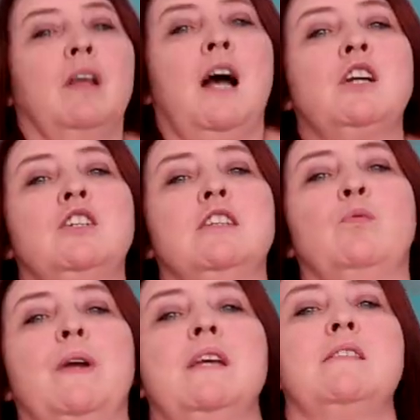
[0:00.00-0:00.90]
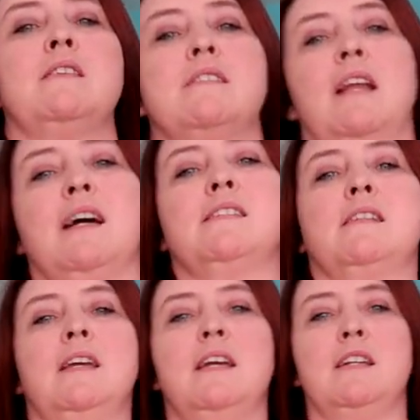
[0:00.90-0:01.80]
Actually, the waist is
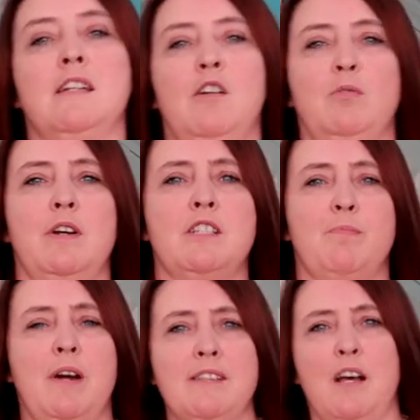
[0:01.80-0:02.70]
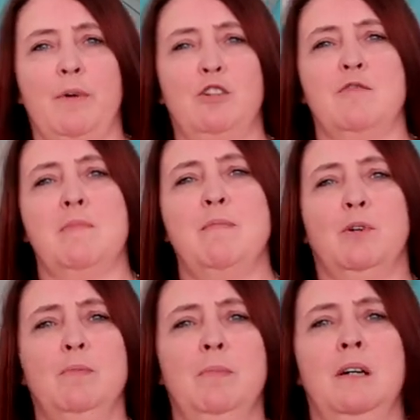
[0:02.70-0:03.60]
elasticated. Oh, I'm quite surprised that went over my
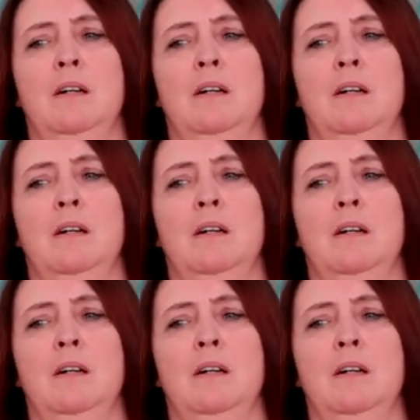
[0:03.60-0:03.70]
bum.